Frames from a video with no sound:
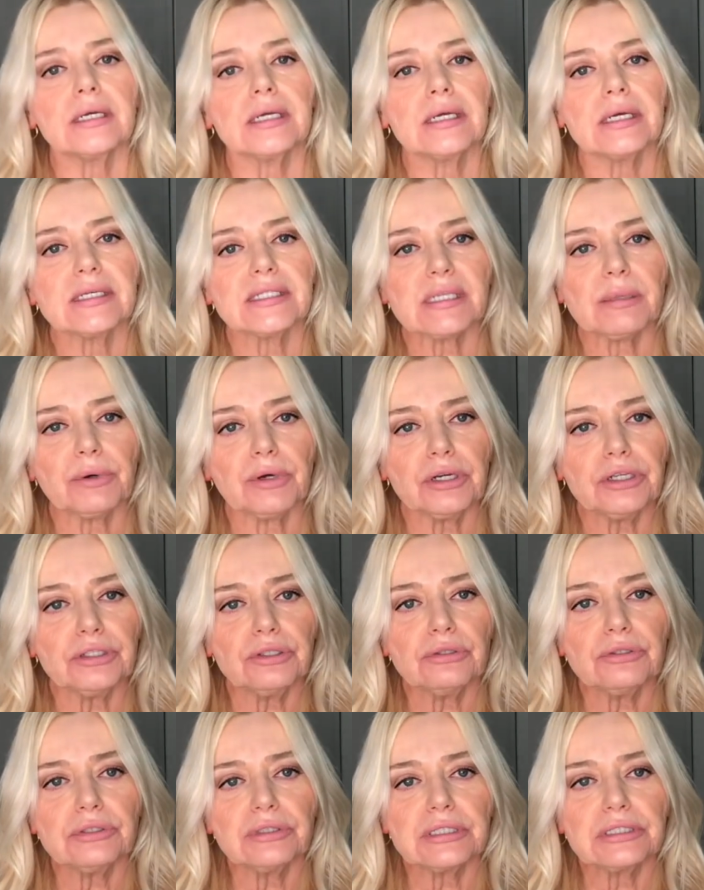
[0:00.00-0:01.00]
is I'm going to
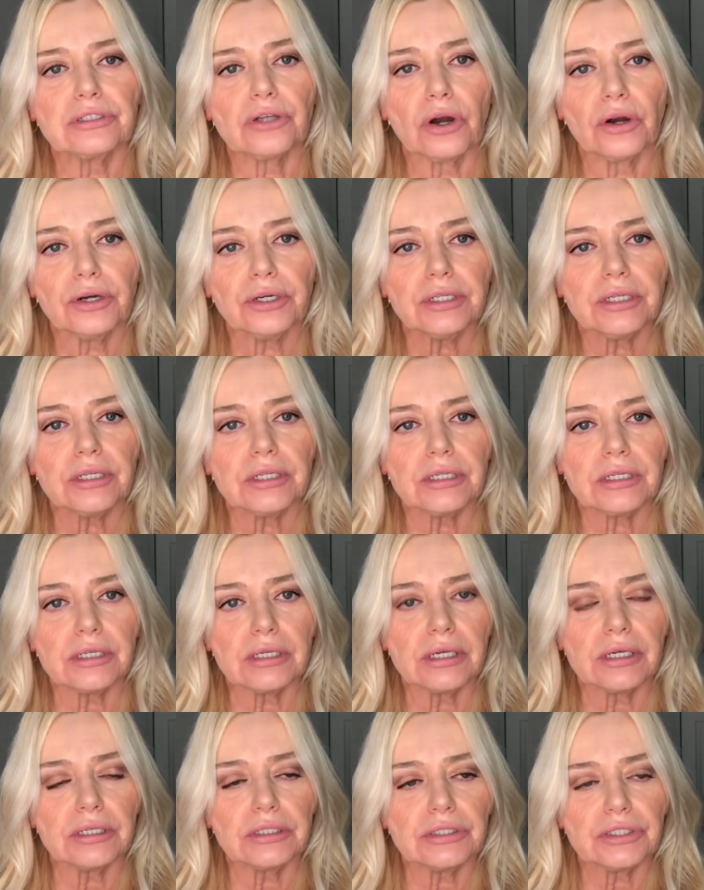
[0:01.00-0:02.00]
use the Tarte
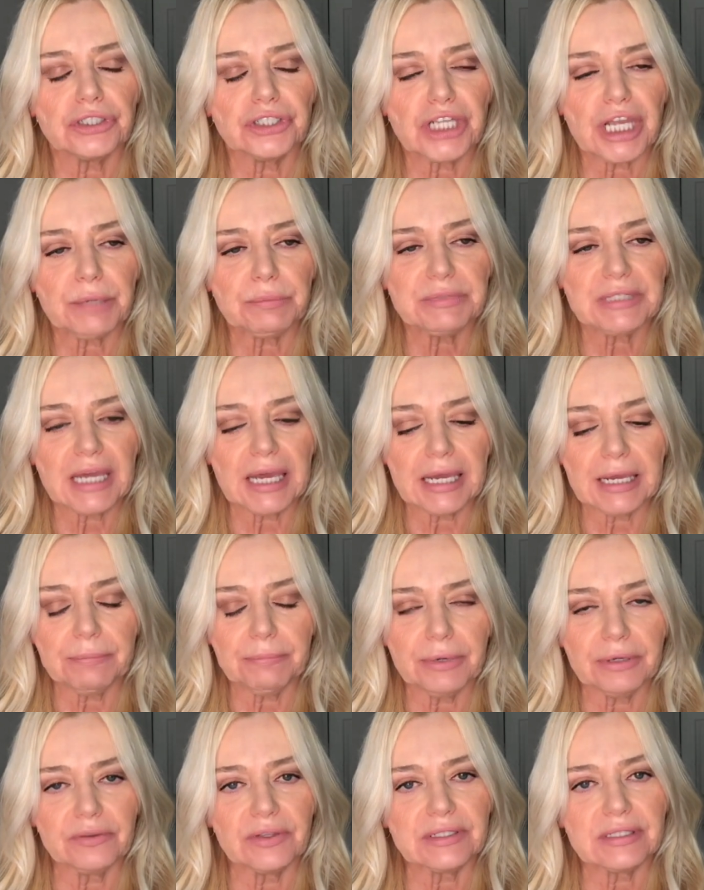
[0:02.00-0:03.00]
Shape
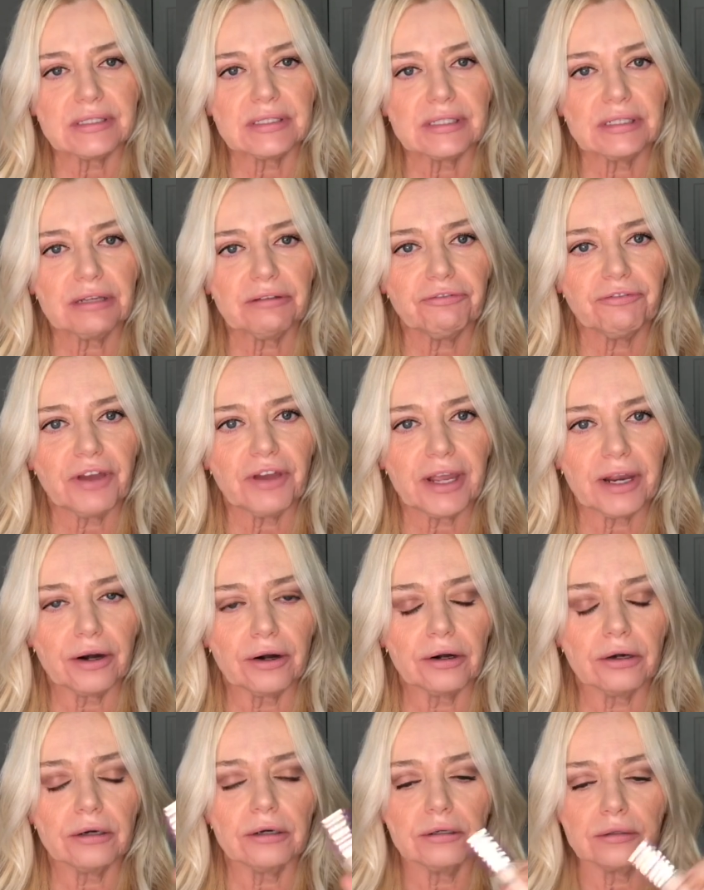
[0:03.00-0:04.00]
Tape. This is in the
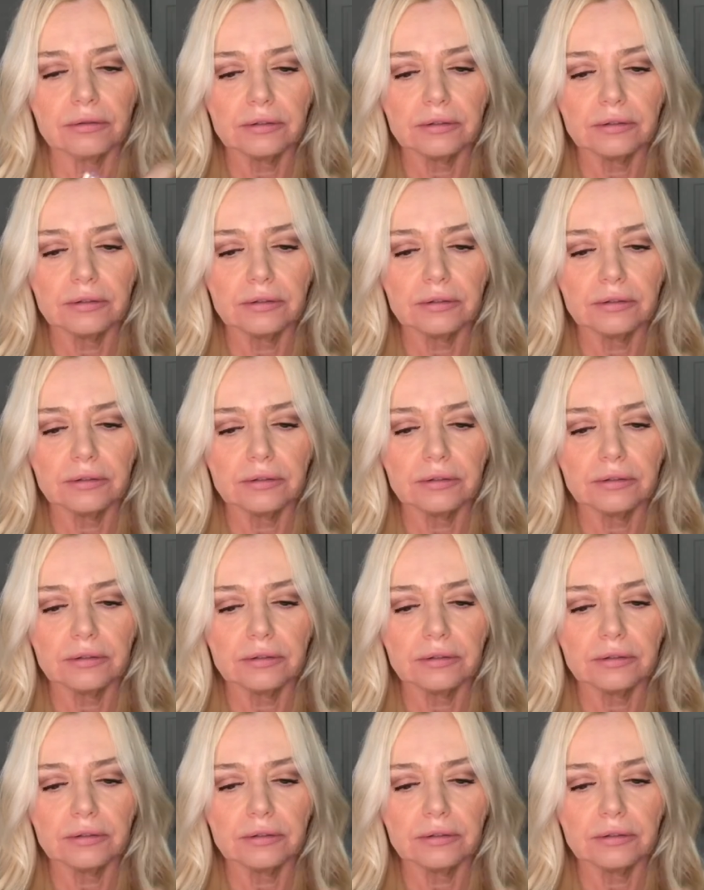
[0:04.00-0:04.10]
Fair,